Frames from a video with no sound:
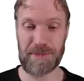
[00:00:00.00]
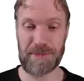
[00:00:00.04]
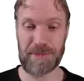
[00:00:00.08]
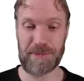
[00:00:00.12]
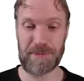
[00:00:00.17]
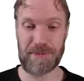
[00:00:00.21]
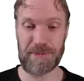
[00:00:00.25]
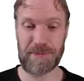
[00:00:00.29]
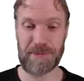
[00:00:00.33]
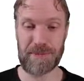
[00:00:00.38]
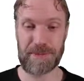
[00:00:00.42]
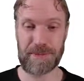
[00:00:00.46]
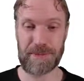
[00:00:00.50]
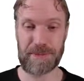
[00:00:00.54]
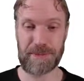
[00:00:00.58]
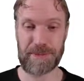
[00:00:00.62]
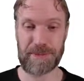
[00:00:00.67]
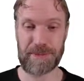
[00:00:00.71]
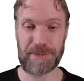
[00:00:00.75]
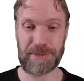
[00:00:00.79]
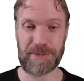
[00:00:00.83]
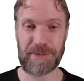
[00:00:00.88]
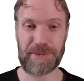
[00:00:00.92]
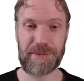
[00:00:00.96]

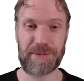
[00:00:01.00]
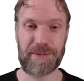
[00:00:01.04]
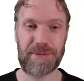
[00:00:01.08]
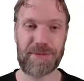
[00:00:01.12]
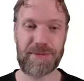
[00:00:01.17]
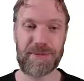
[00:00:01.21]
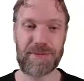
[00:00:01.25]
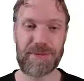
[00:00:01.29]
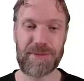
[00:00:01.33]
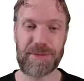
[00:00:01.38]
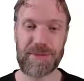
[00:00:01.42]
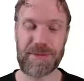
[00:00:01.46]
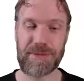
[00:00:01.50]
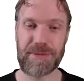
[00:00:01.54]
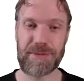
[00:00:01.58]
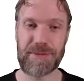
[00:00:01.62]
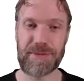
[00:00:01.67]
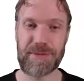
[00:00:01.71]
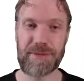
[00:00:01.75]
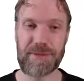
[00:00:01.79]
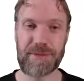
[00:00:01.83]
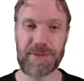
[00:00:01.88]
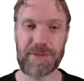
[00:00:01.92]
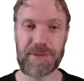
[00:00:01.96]

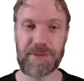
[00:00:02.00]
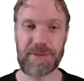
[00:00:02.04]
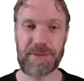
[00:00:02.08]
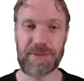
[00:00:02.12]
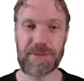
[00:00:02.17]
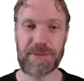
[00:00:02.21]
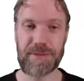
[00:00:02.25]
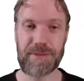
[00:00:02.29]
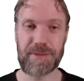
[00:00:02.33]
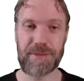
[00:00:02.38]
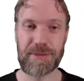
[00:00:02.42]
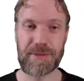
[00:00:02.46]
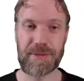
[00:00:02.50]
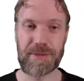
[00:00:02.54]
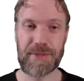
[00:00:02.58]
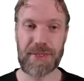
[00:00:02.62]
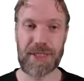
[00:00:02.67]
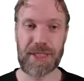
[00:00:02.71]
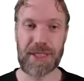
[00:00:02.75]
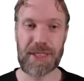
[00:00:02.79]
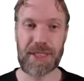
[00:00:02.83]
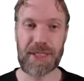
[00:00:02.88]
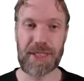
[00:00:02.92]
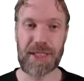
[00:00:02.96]

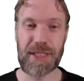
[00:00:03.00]
Nobody speaks.